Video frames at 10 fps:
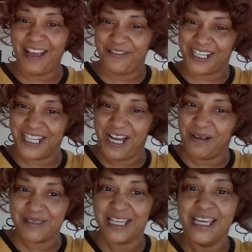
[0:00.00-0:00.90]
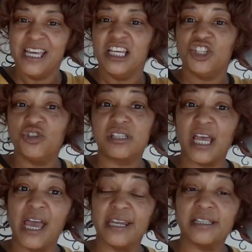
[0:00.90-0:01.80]
Five of cups. You
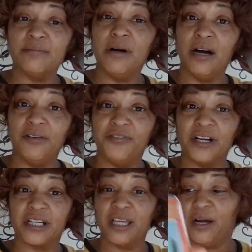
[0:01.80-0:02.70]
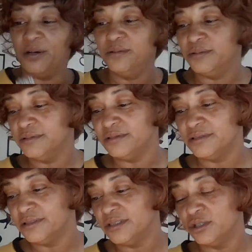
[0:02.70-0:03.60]
sad as a motherfucker, yo.
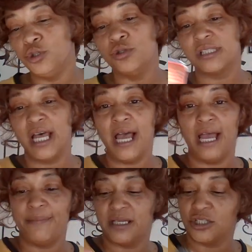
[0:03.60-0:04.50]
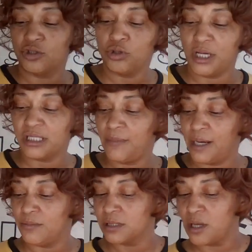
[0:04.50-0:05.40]
You sad because you thought
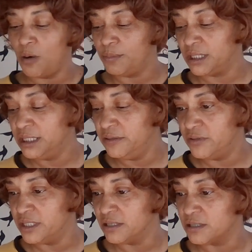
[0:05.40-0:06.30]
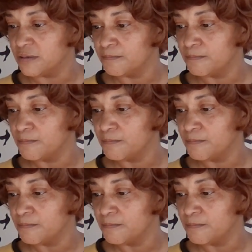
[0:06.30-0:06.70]
somebody was gonna believe this.